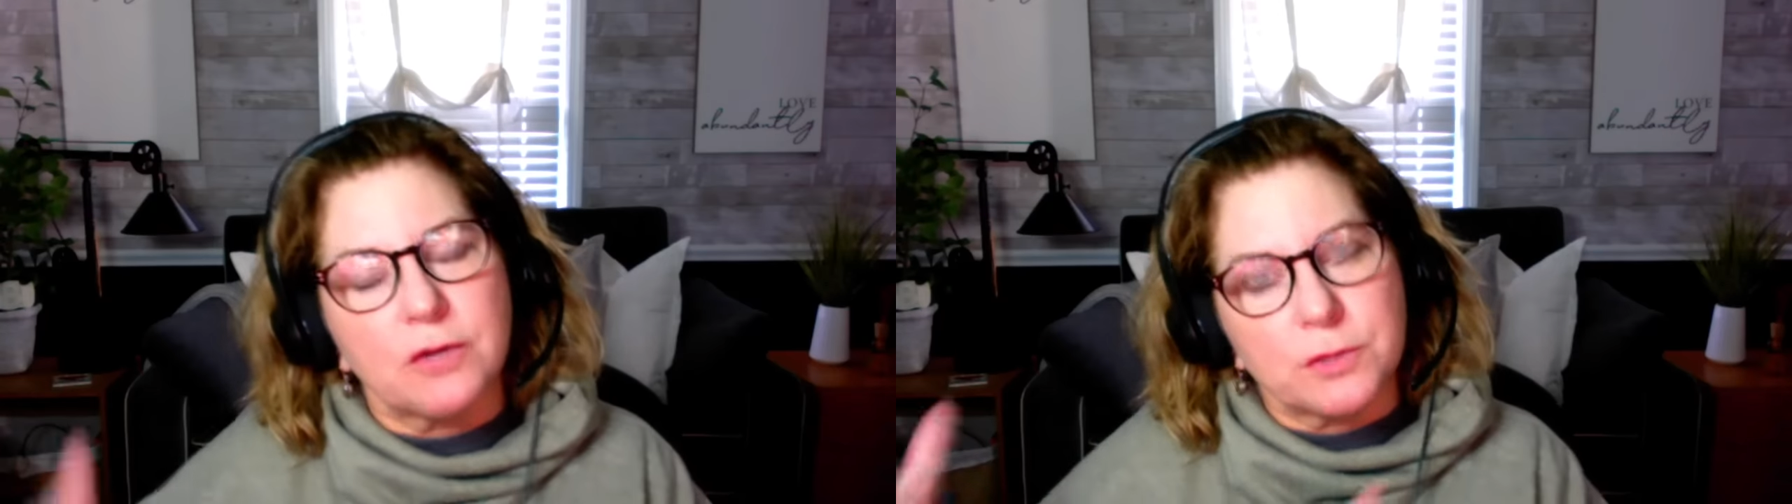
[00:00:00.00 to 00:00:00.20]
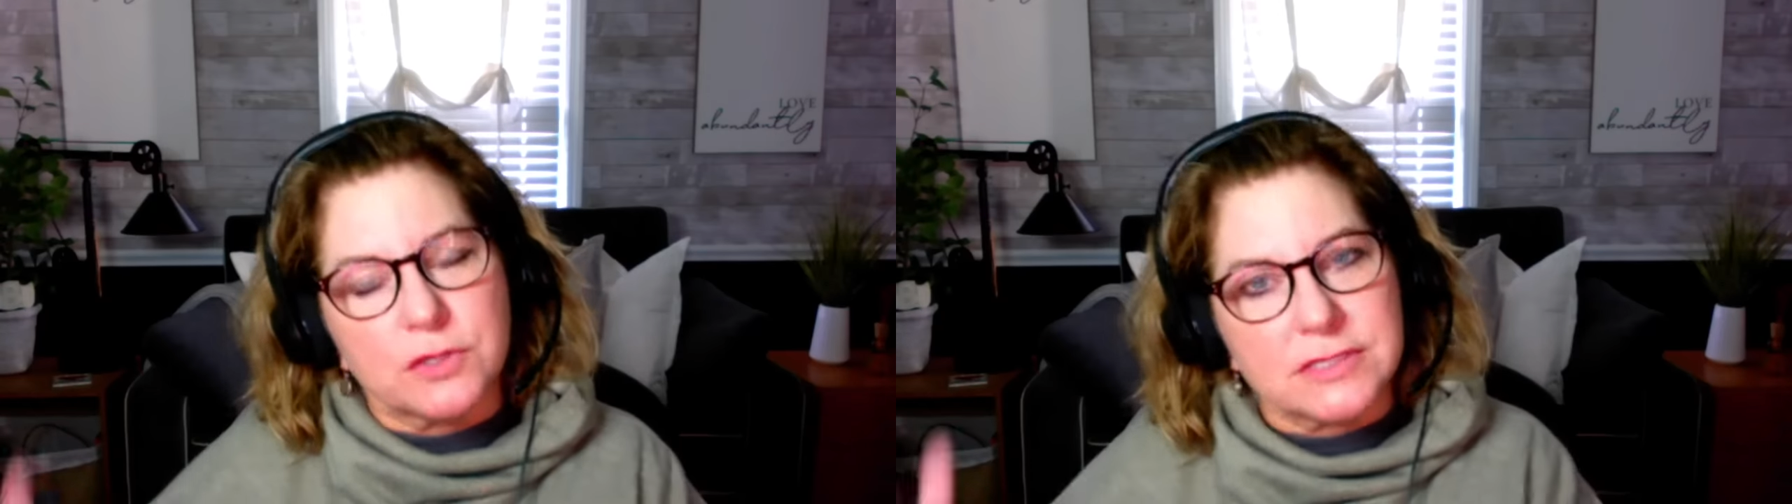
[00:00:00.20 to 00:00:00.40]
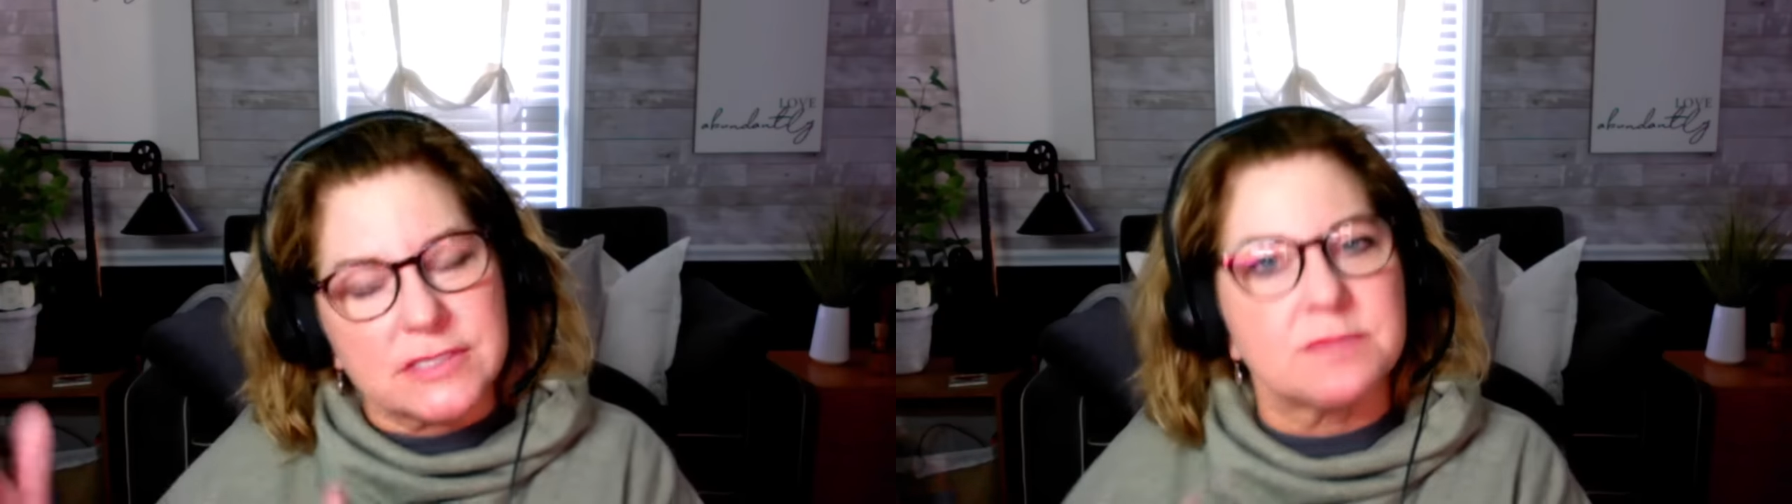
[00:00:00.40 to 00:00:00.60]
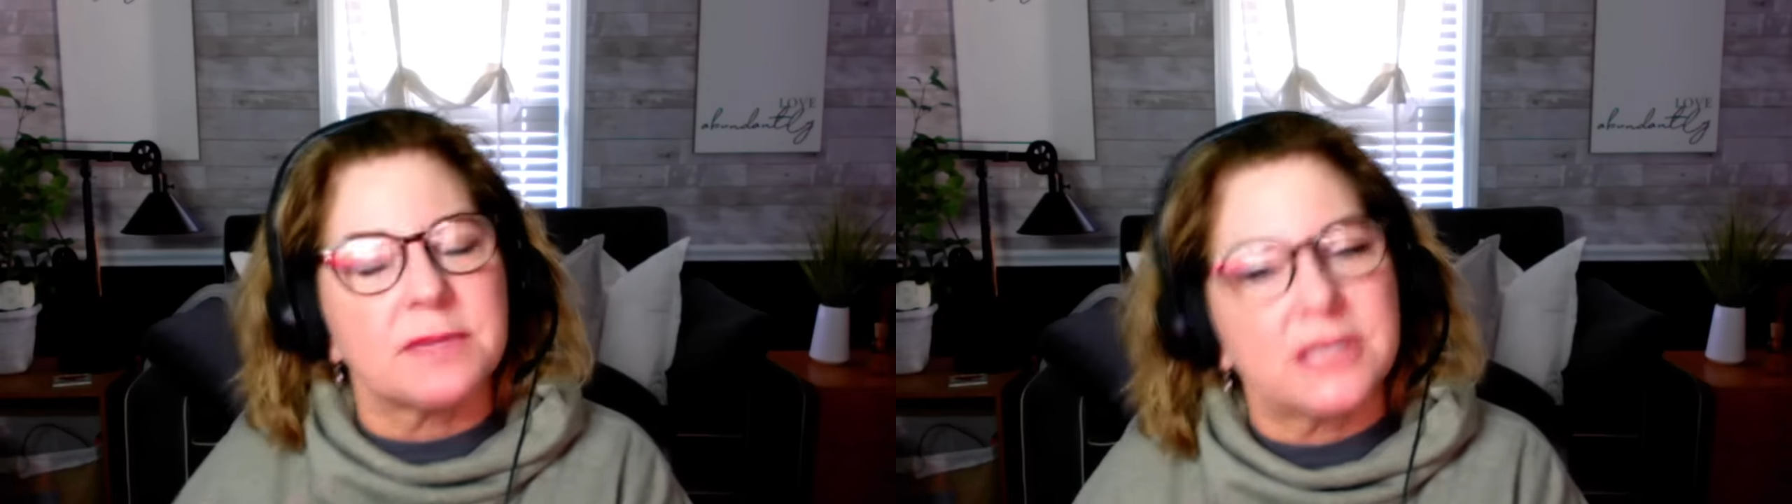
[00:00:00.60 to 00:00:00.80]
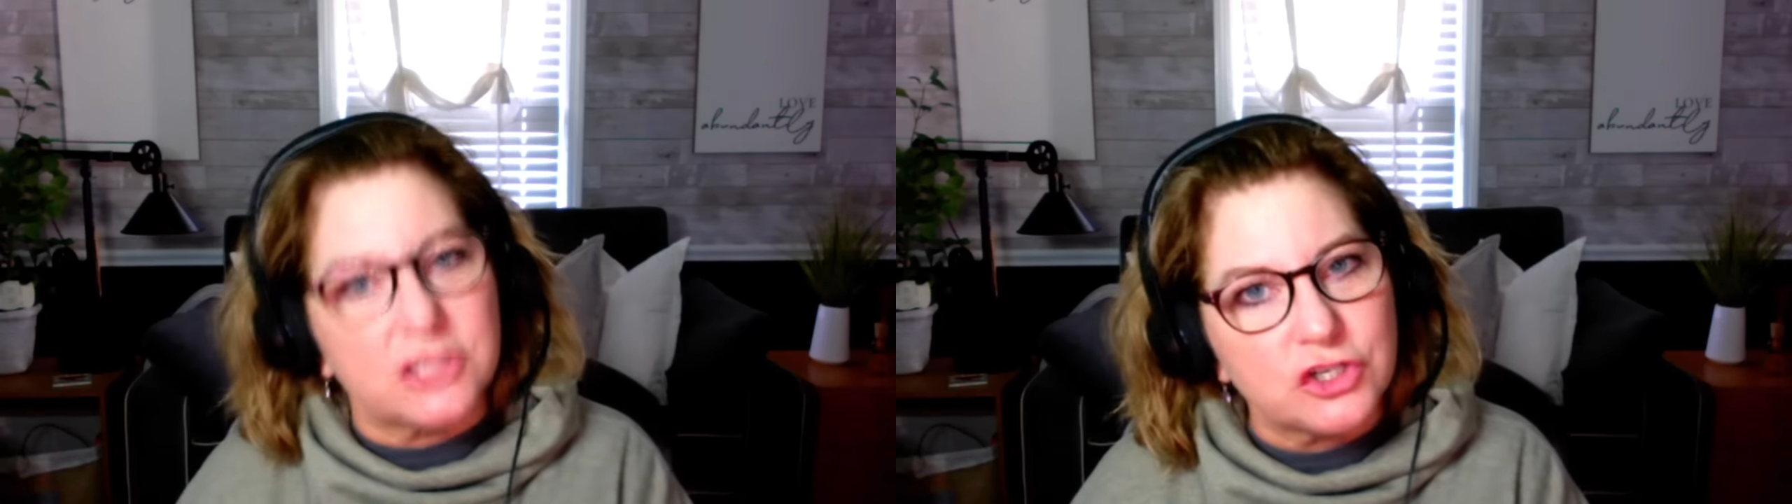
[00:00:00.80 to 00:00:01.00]
person to
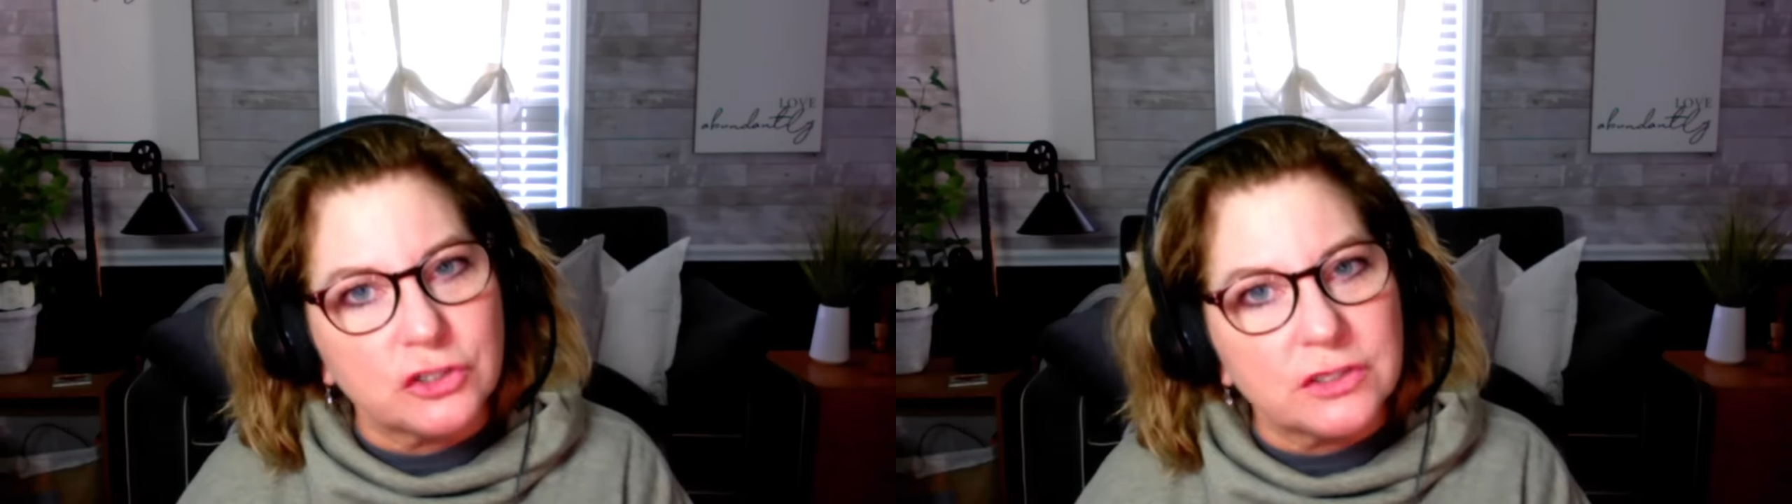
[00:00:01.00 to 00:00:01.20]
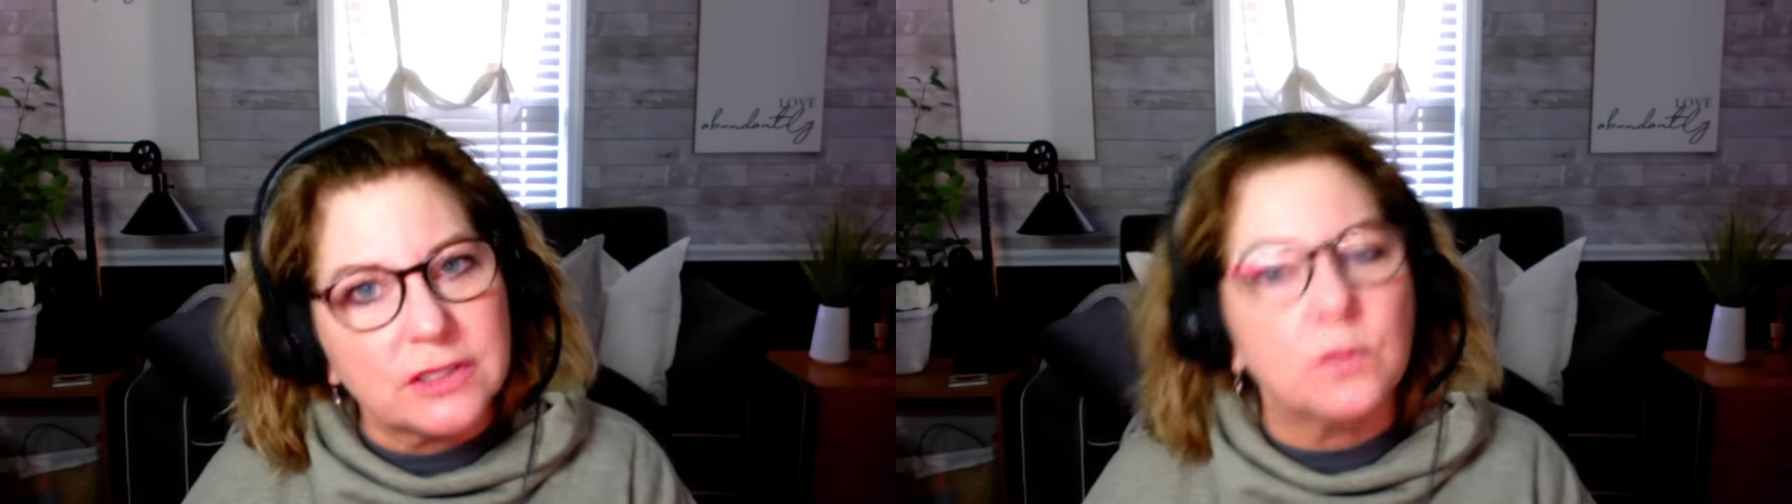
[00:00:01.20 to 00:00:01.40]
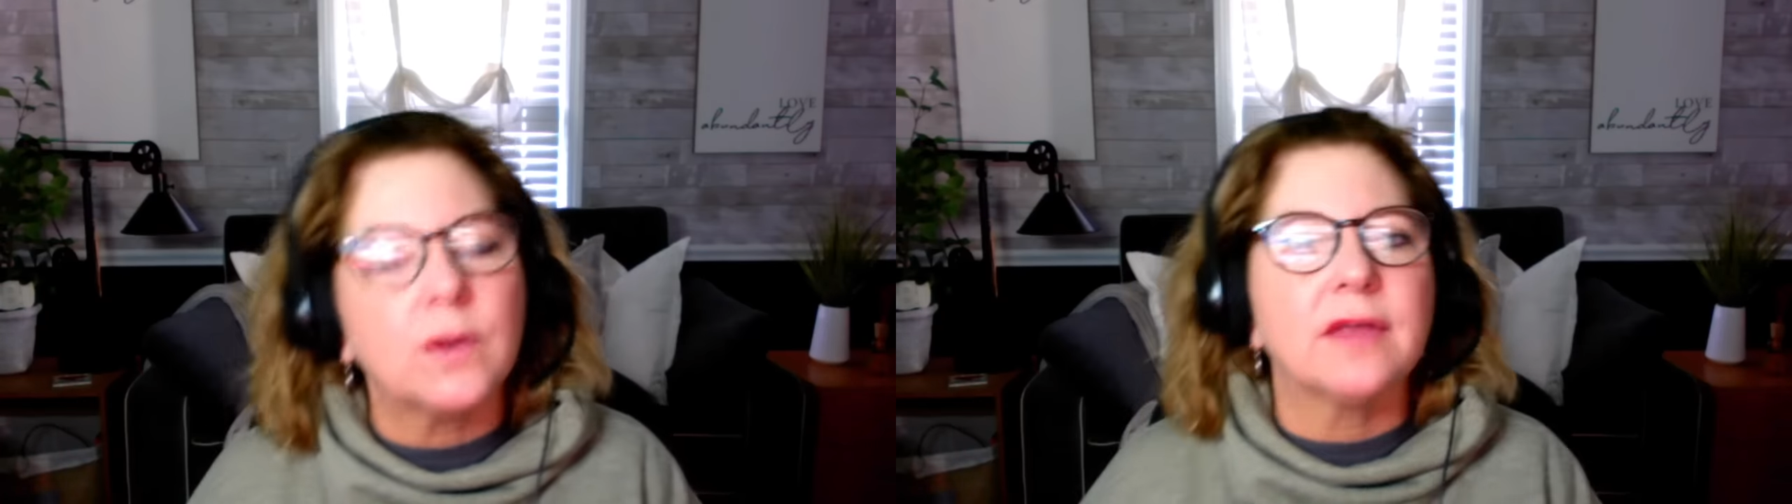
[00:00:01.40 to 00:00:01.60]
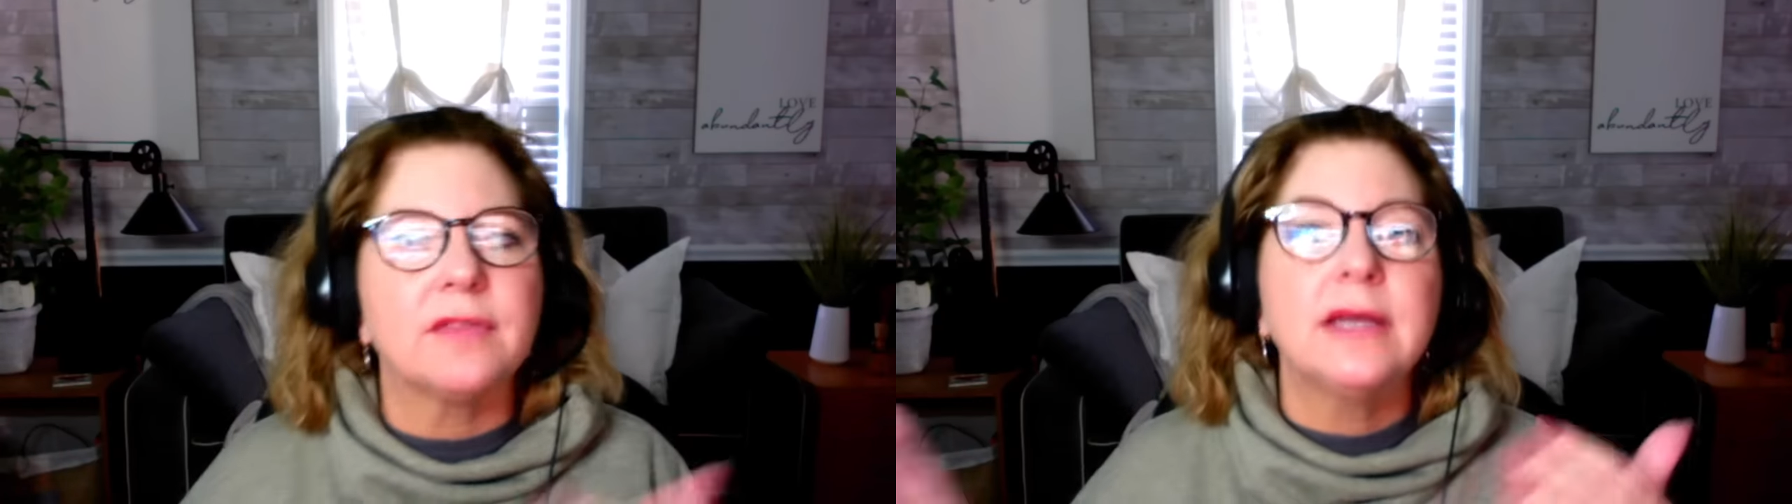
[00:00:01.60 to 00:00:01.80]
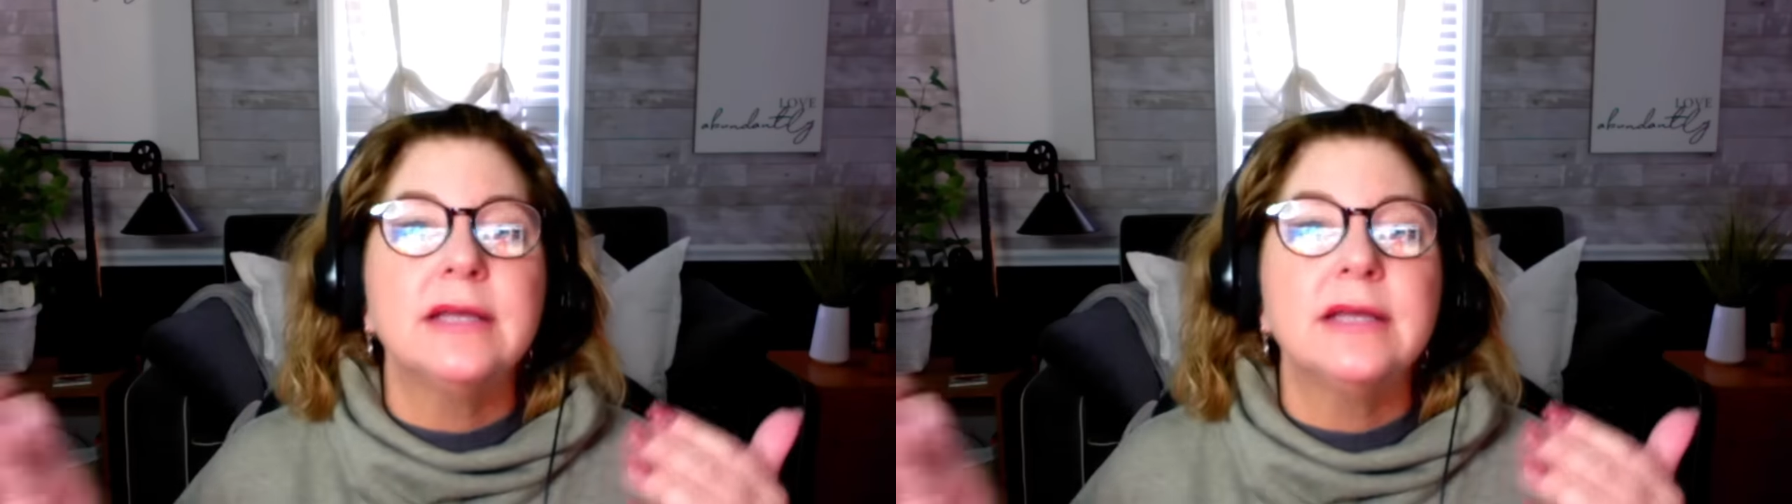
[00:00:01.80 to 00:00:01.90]
spend eternity with,